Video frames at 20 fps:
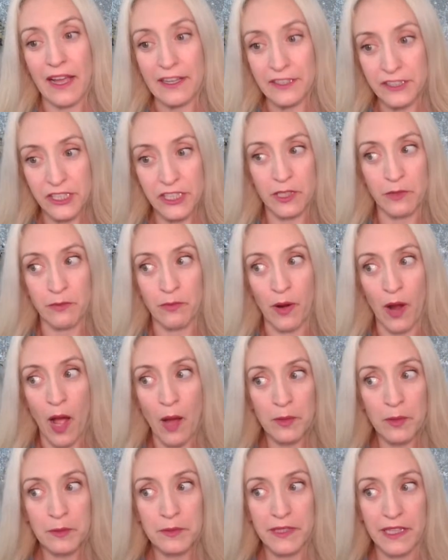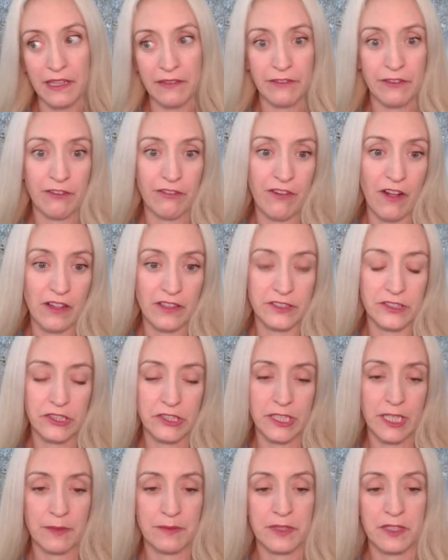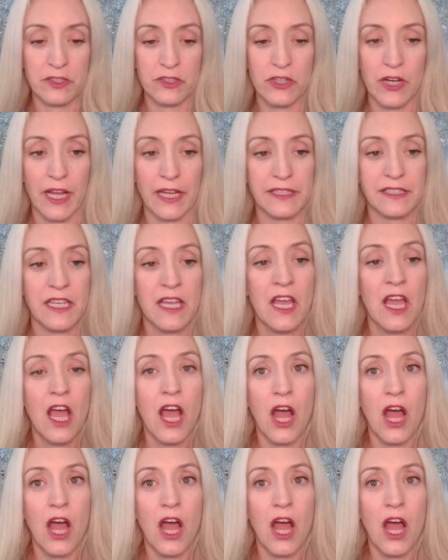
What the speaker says: actually could probably even fall under tips and tricks.